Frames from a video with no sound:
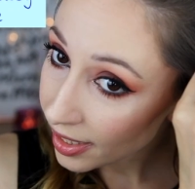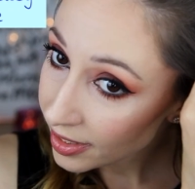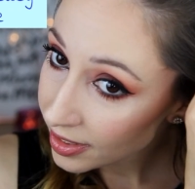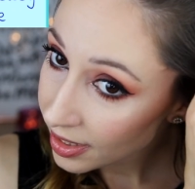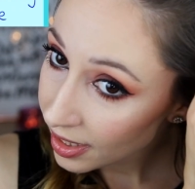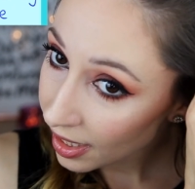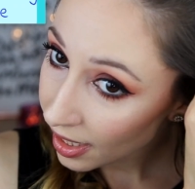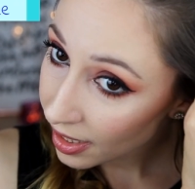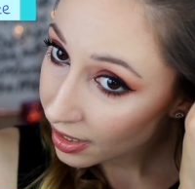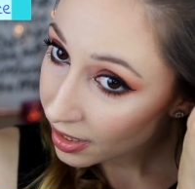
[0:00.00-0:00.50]
I
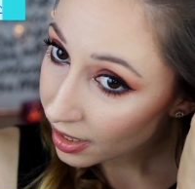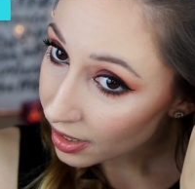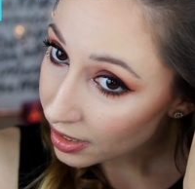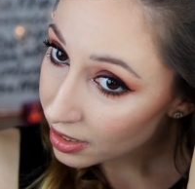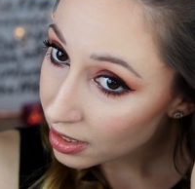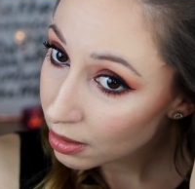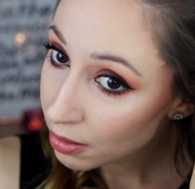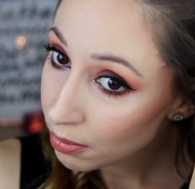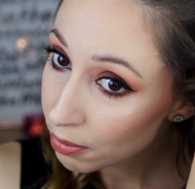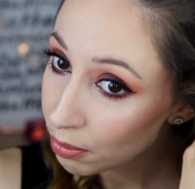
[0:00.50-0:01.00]
take a
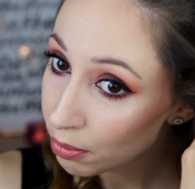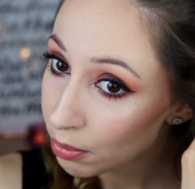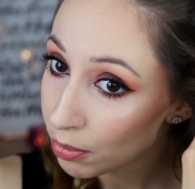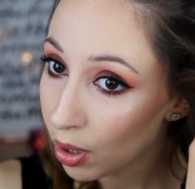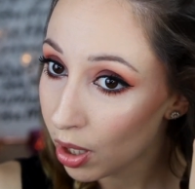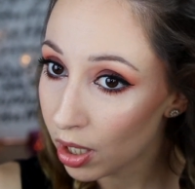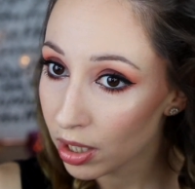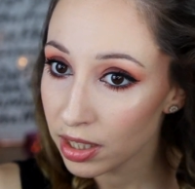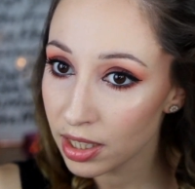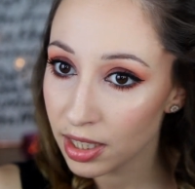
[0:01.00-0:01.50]

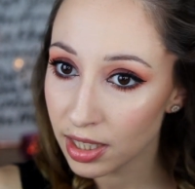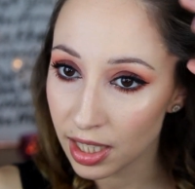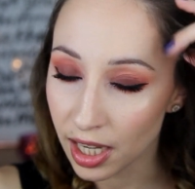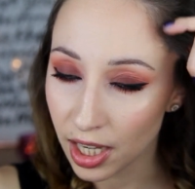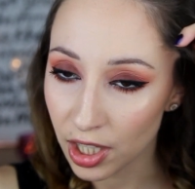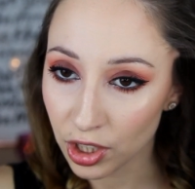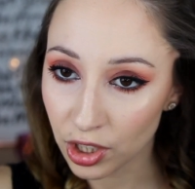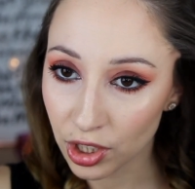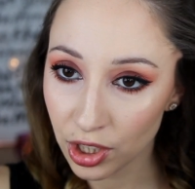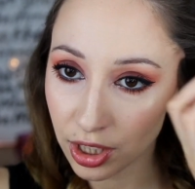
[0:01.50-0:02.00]
small
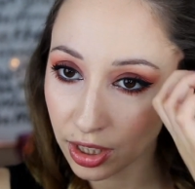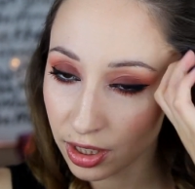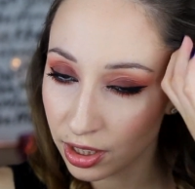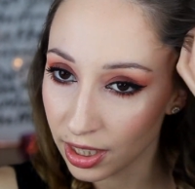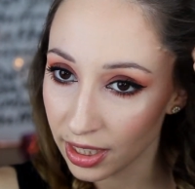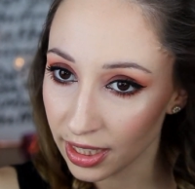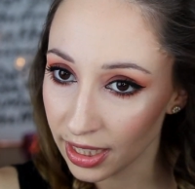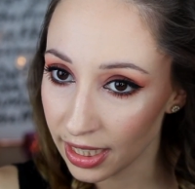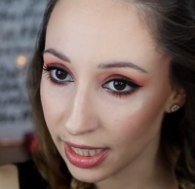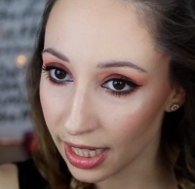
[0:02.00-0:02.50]
section
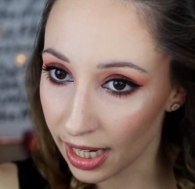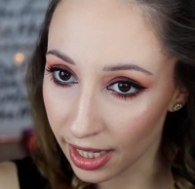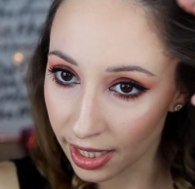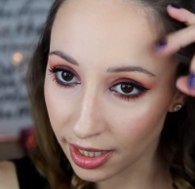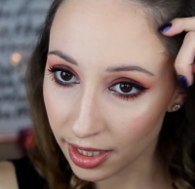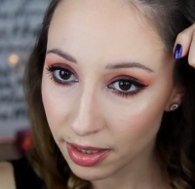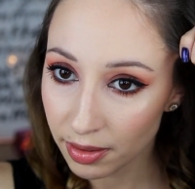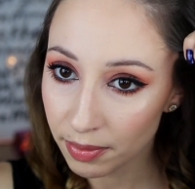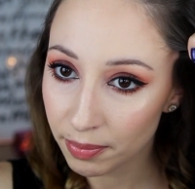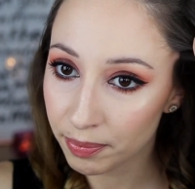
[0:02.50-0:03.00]

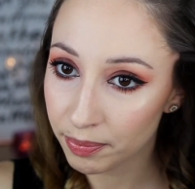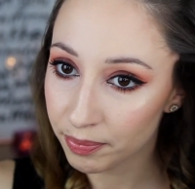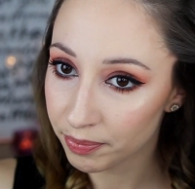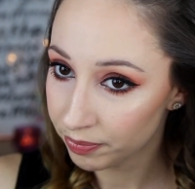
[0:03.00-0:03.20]
again.